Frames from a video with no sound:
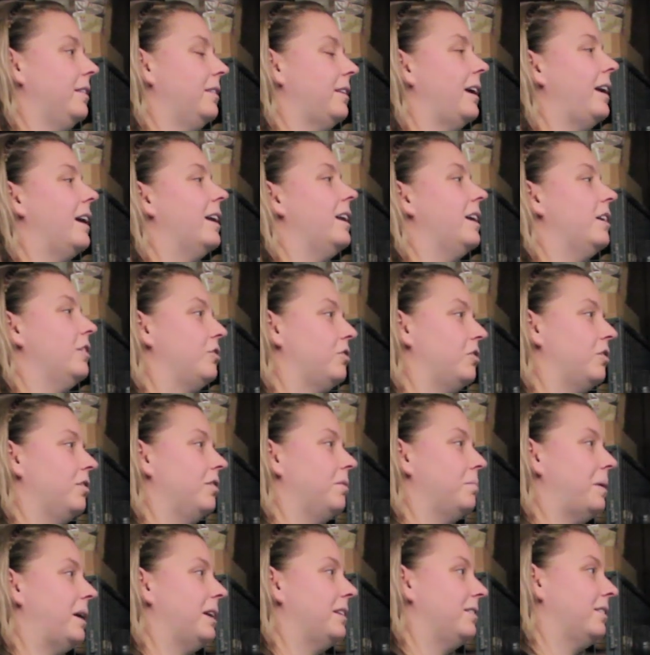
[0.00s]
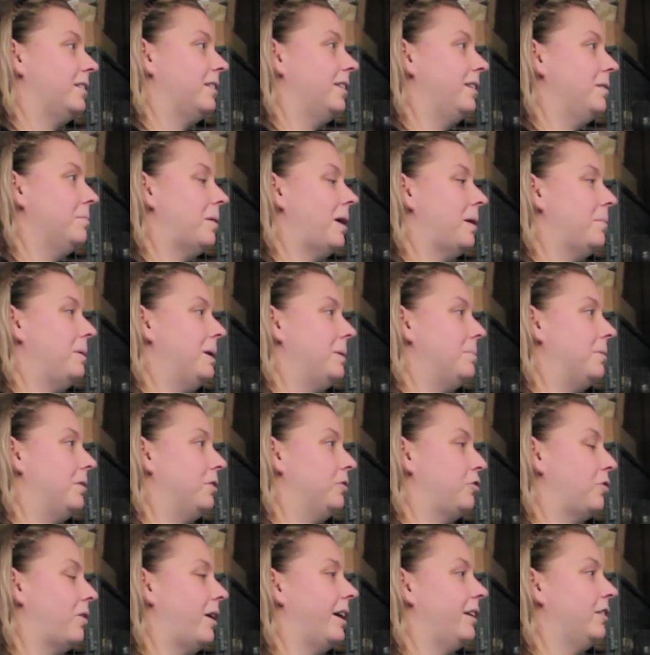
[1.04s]
that they get injured basically by
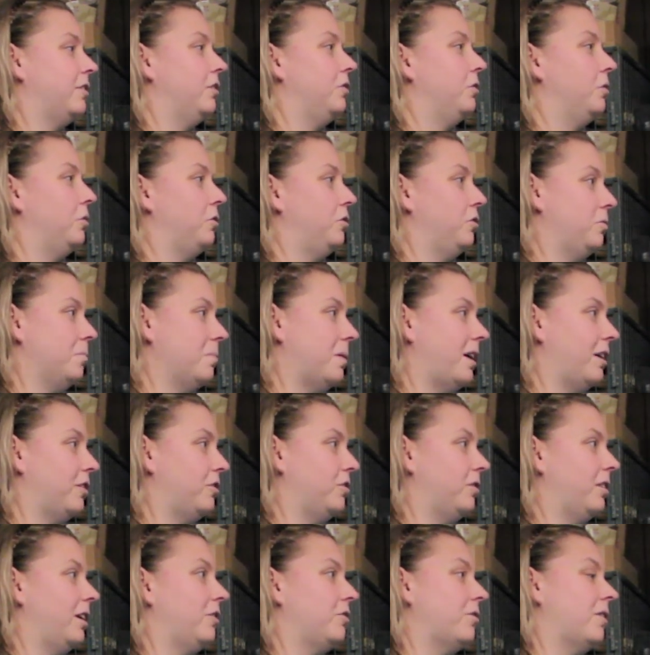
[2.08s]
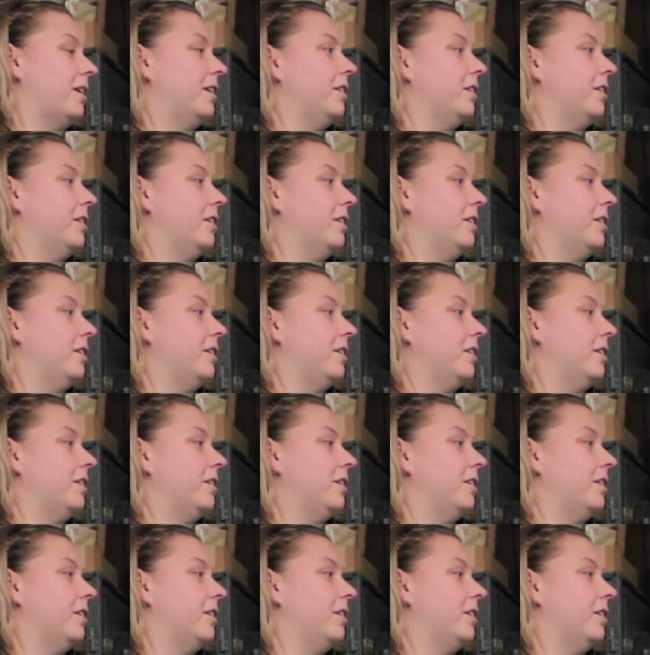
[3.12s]
people trying to do too much.